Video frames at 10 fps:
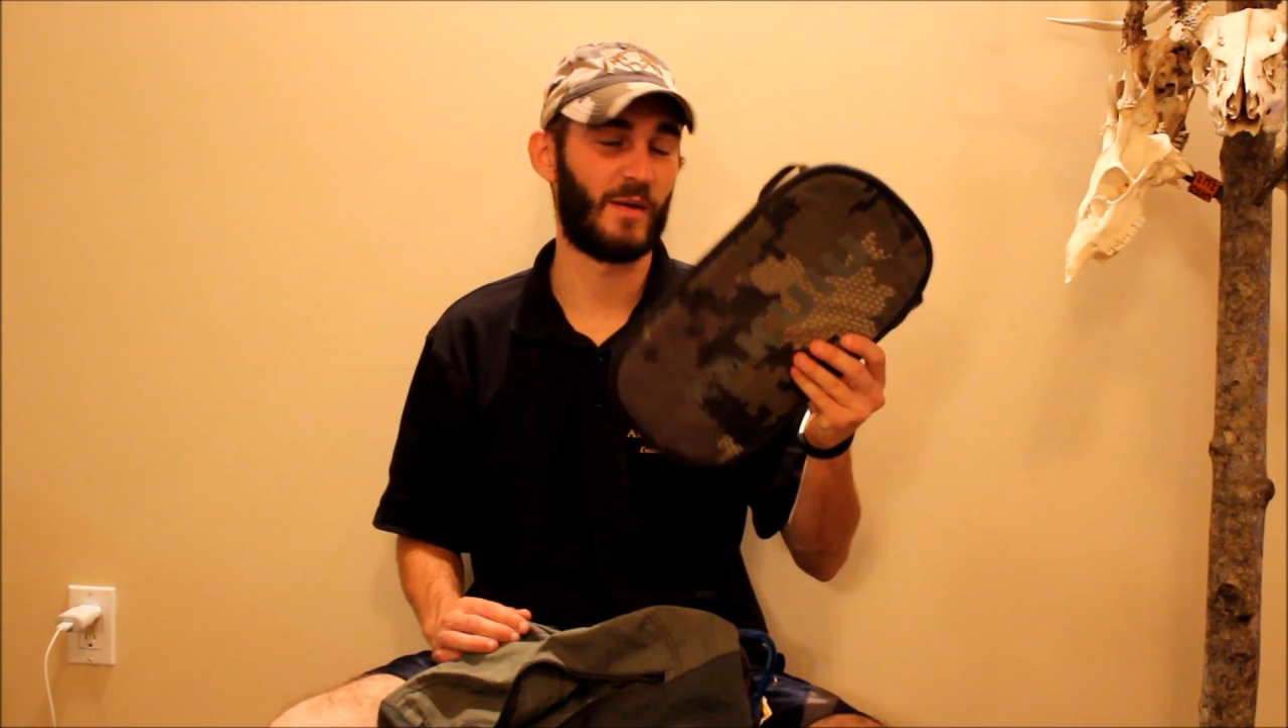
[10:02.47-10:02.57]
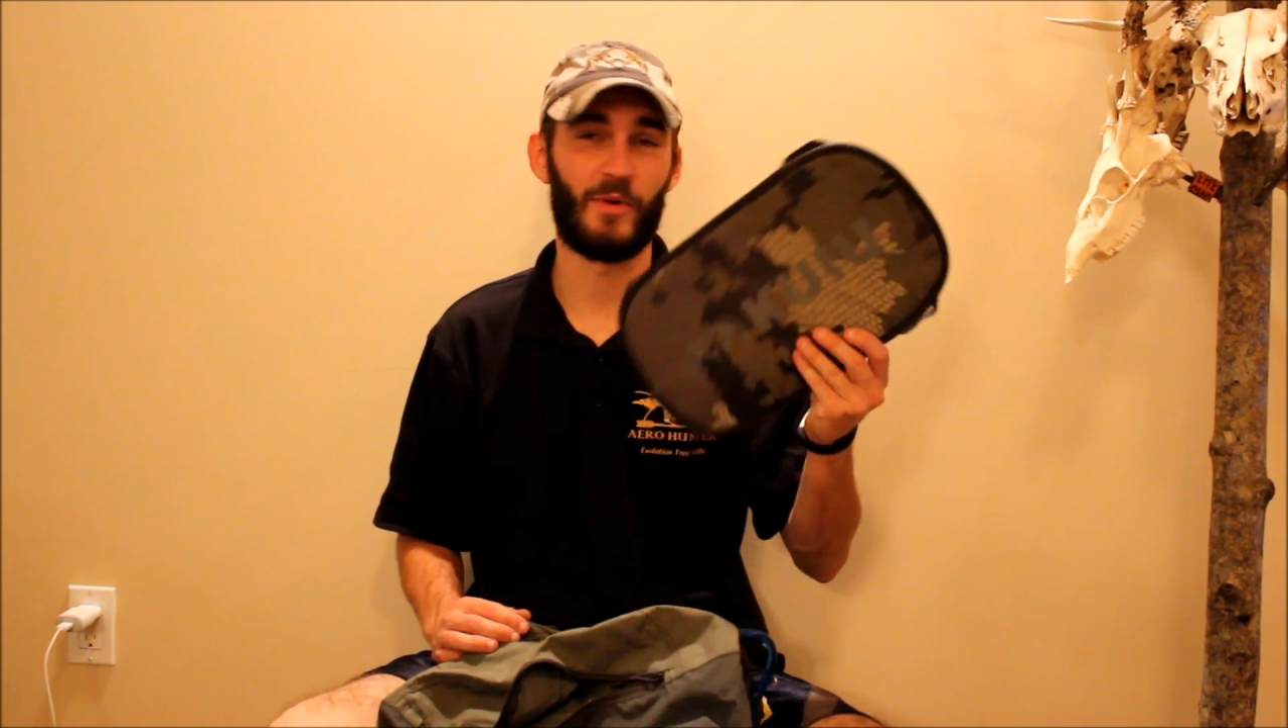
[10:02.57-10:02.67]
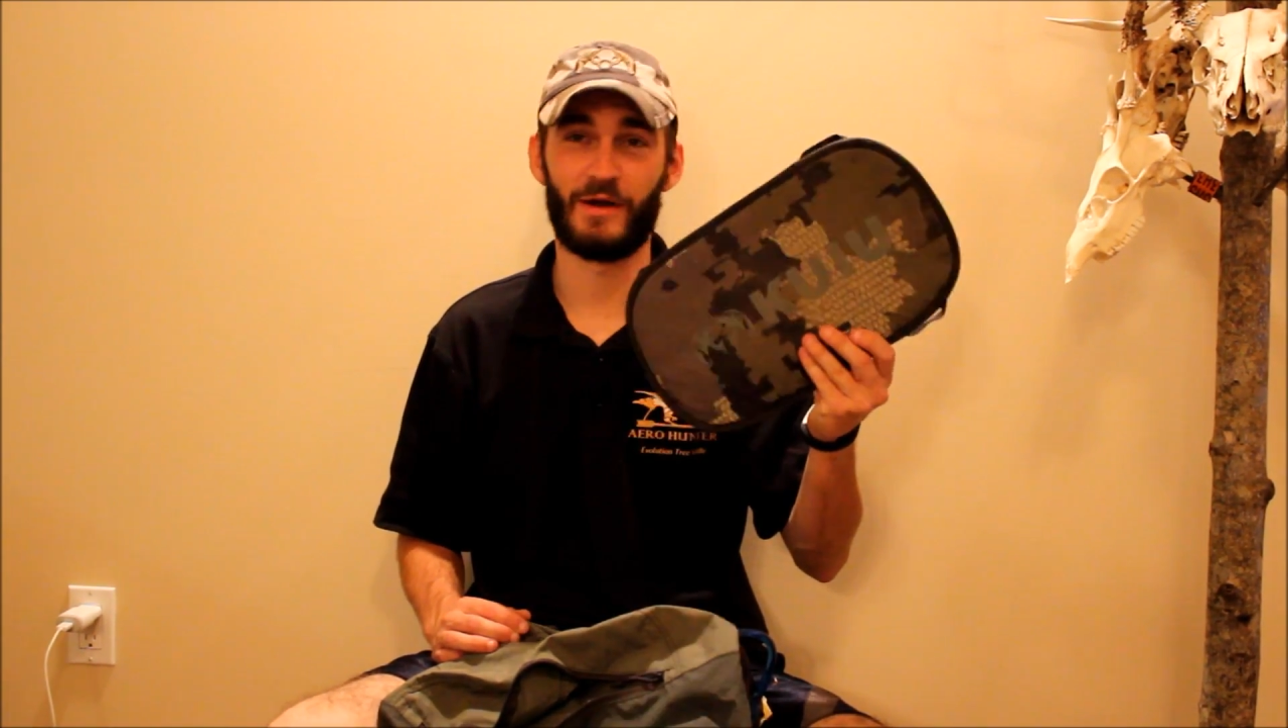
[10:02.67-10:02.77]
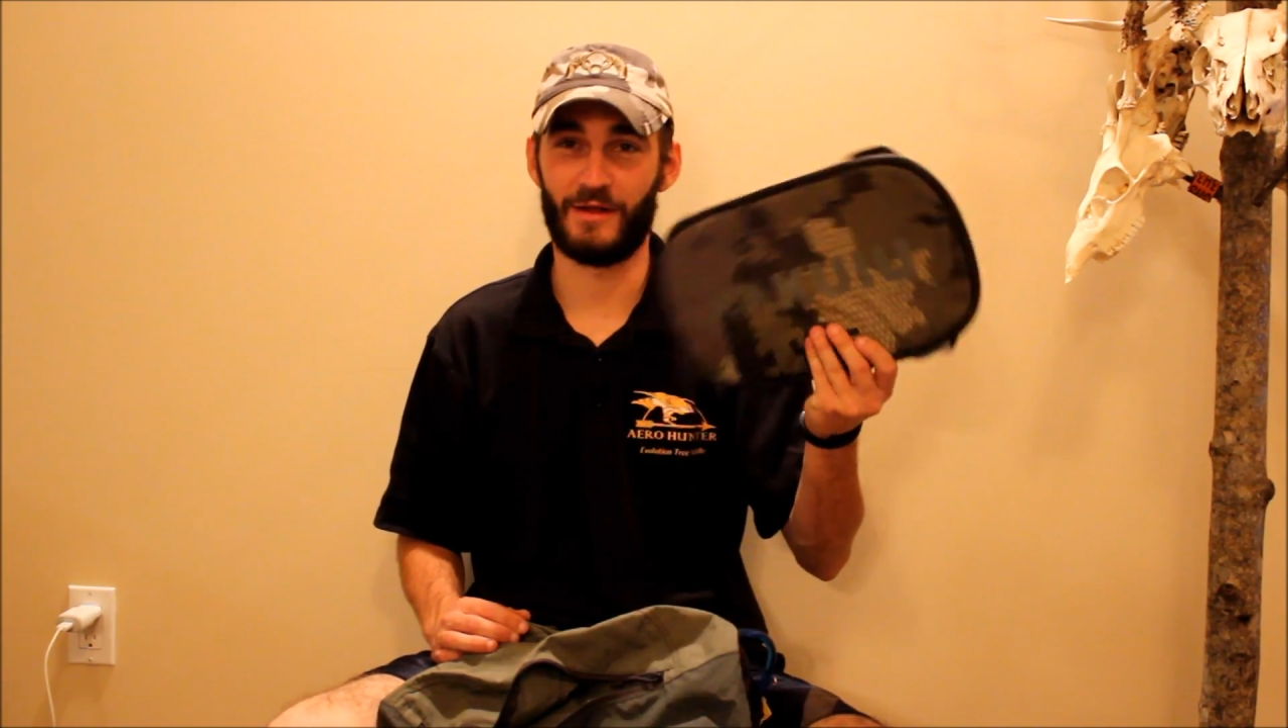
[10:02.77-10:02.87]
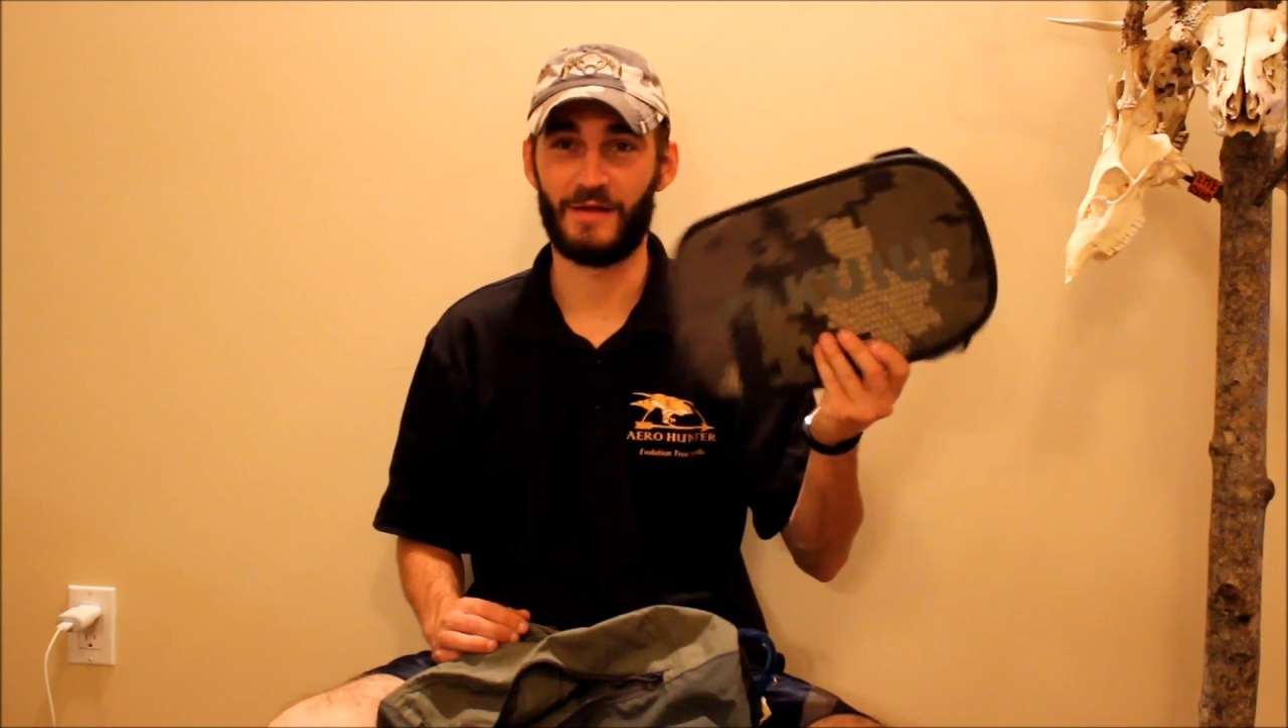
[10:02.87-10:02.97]
my
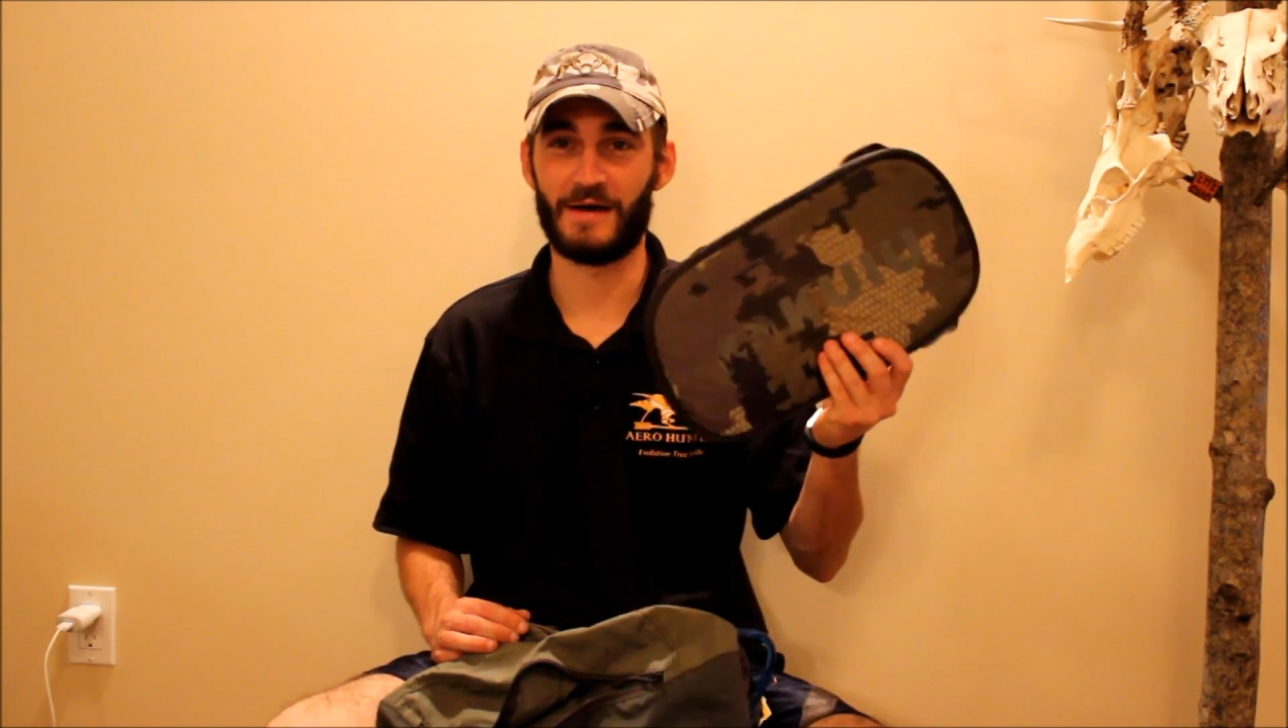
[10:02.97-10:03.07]
butt a